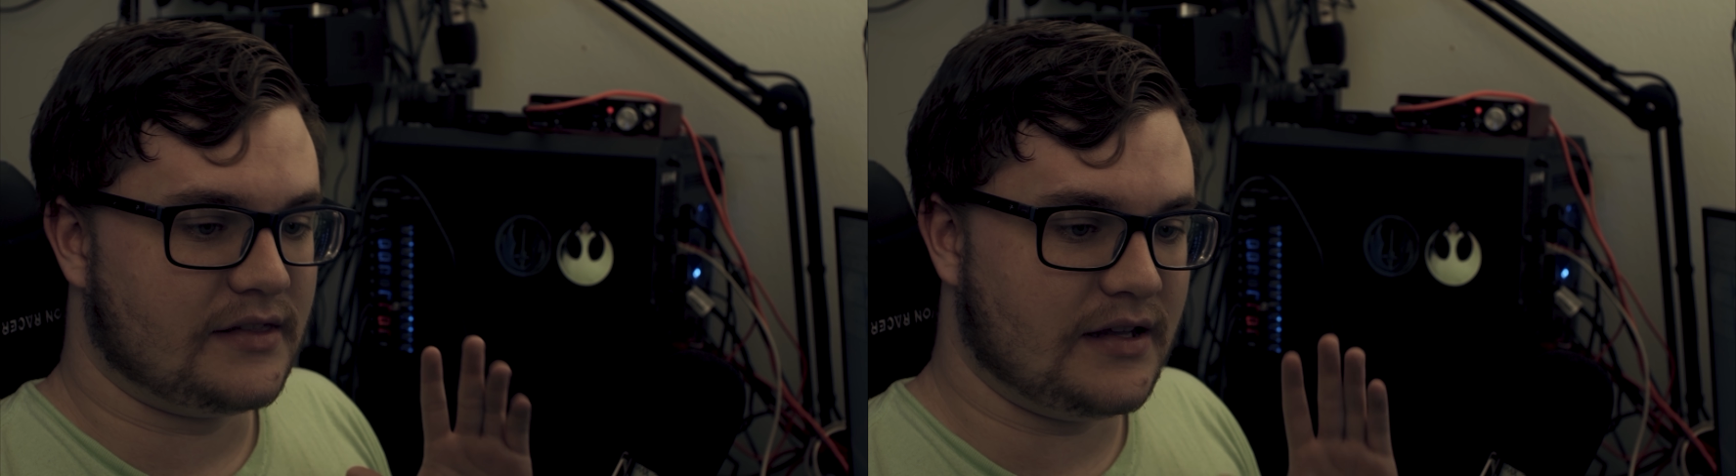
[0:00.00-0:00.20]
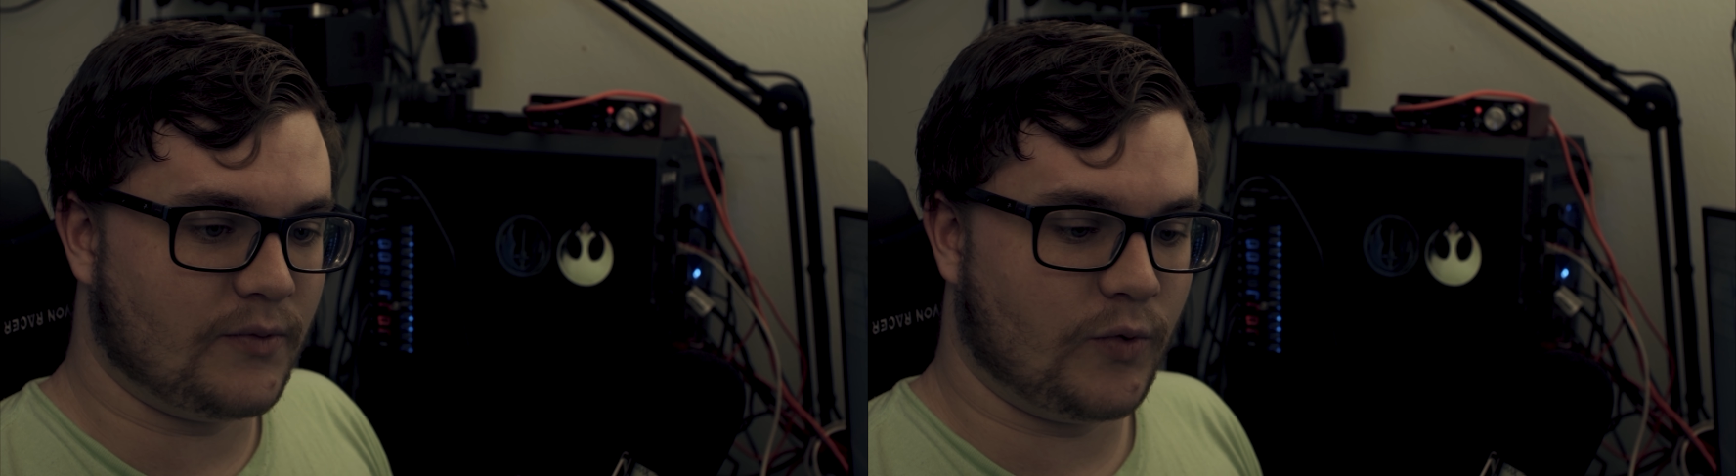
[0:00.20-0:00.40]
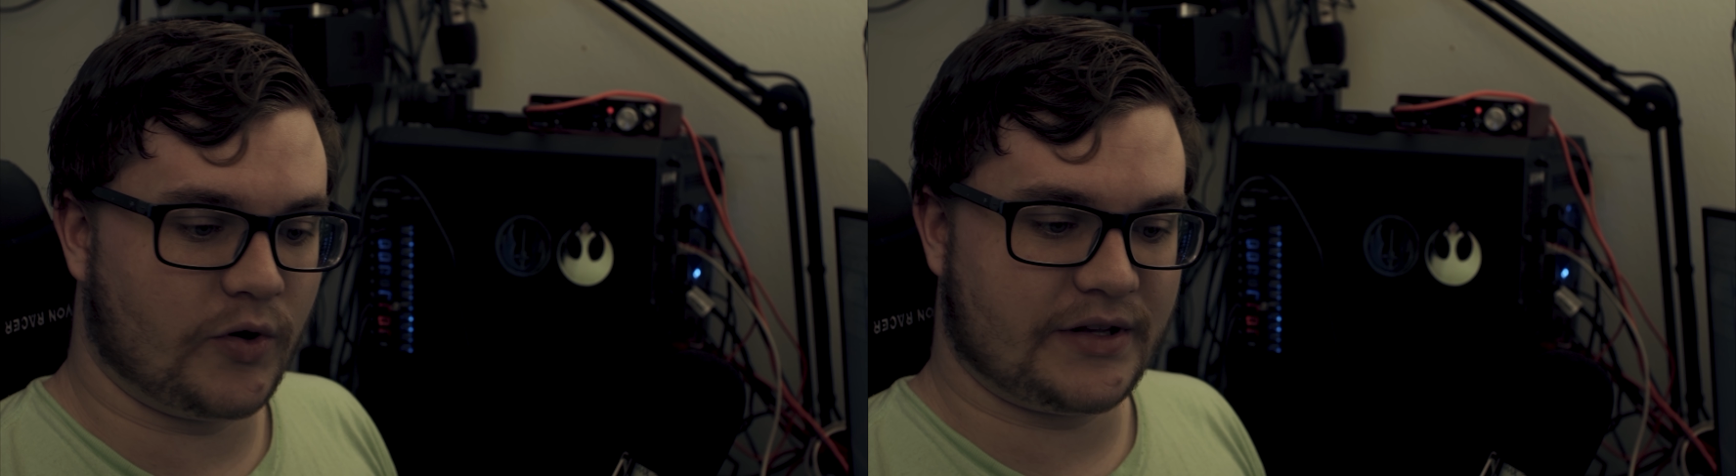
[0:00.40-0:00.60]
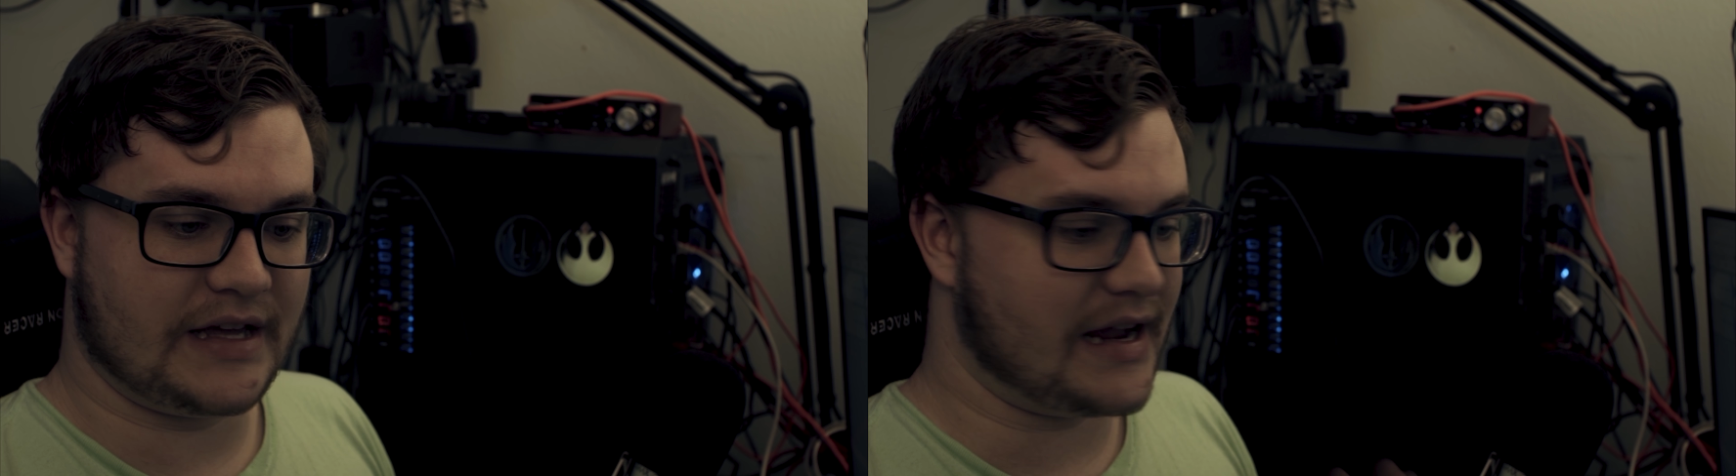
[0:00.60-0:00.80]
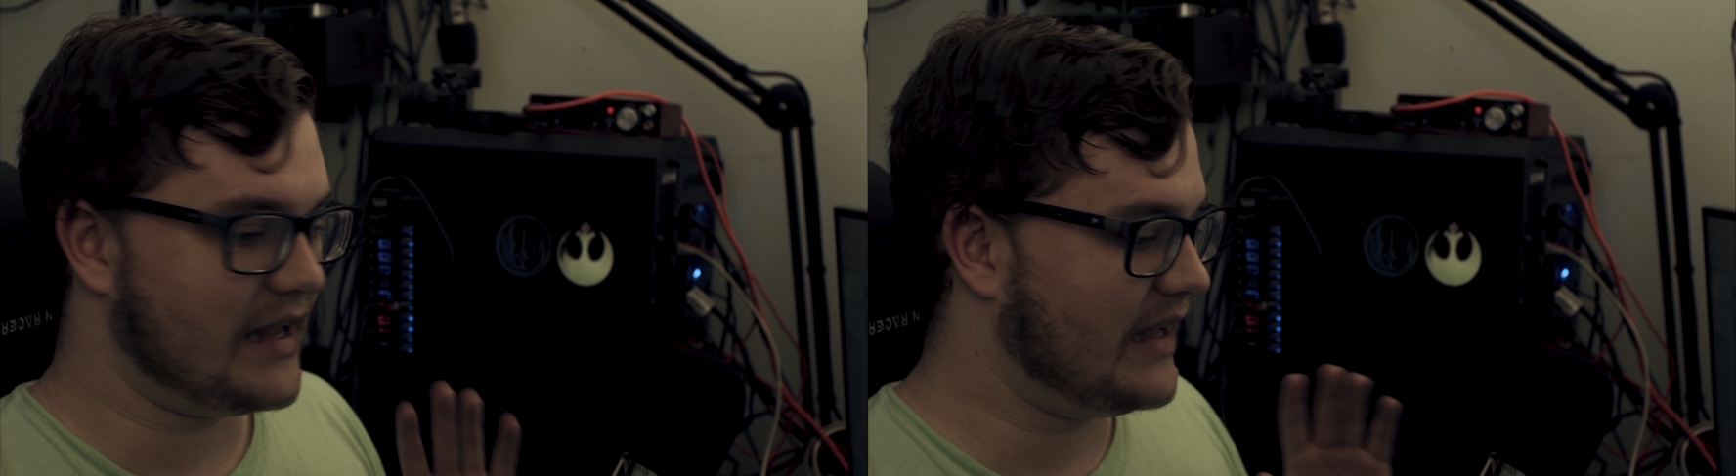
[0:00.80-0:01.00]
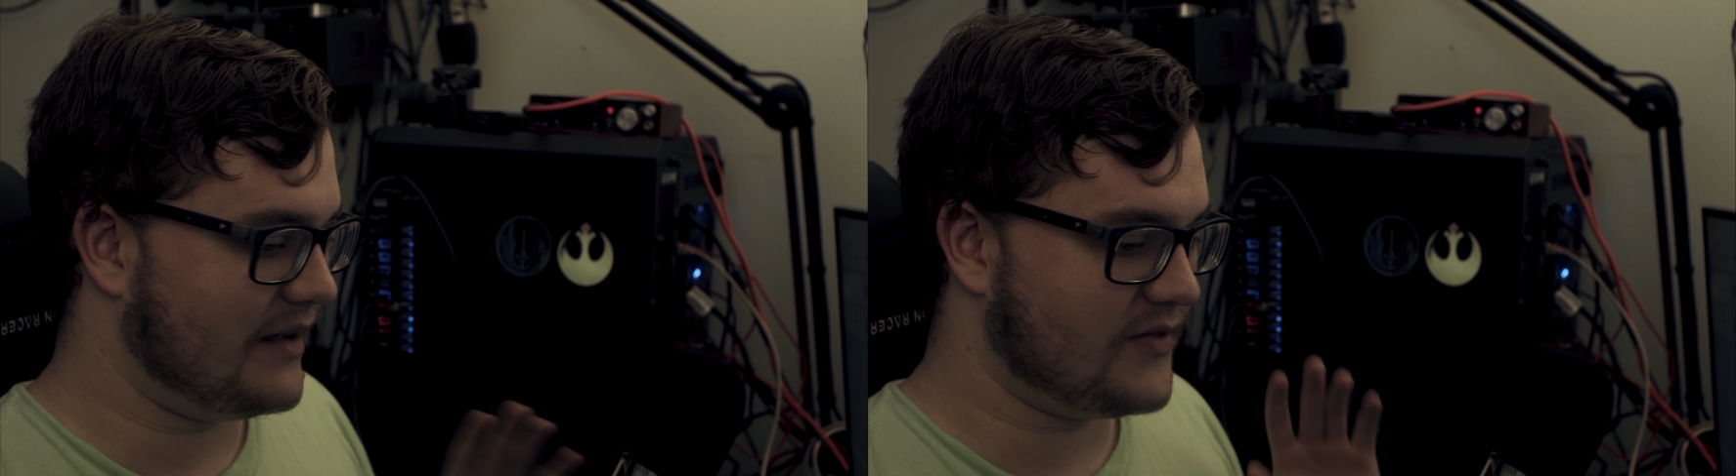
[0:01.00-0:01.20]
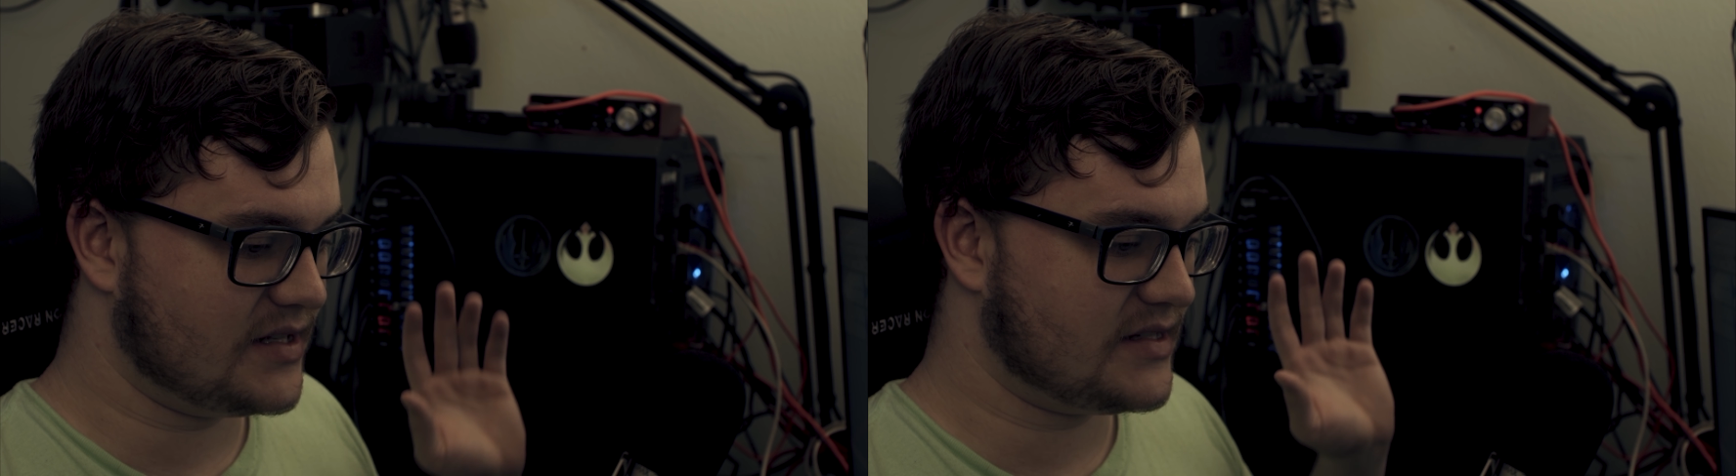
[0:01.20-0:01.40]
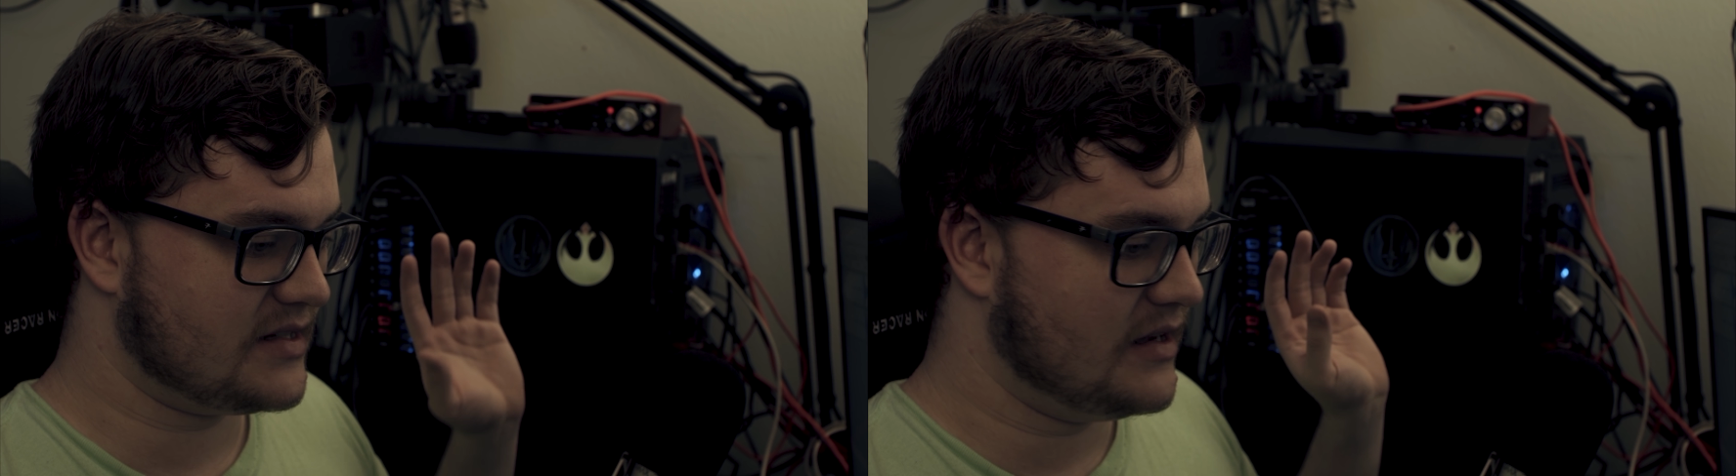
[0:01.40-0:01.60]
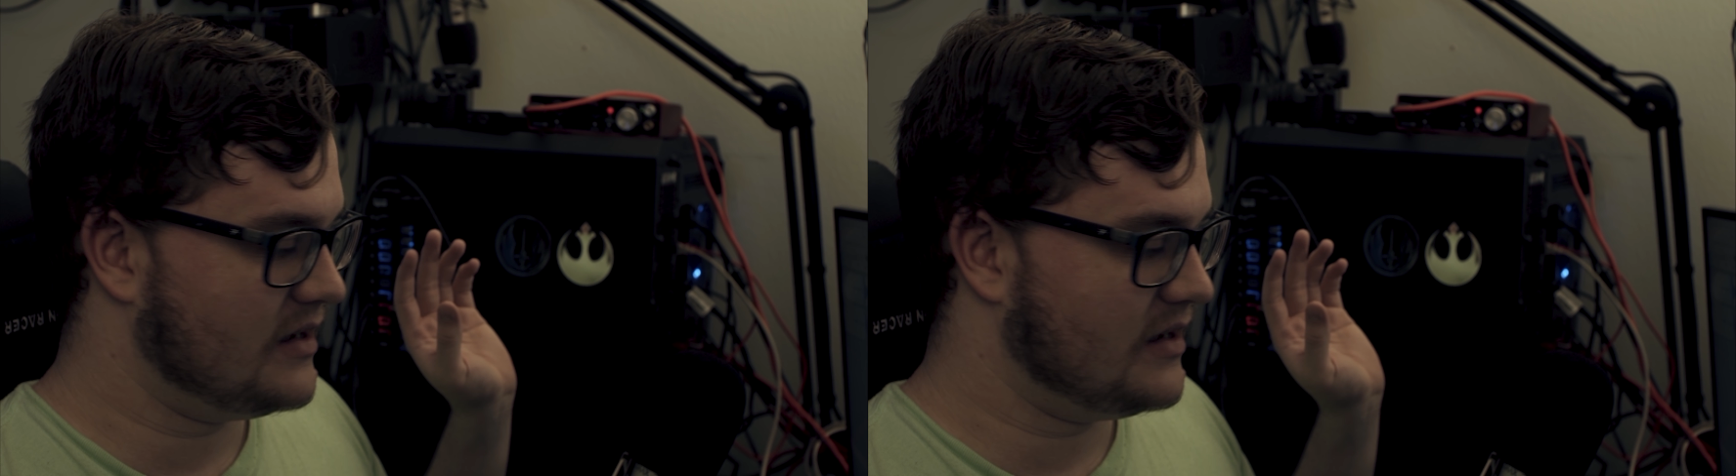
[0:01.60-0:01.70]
The award that I gave it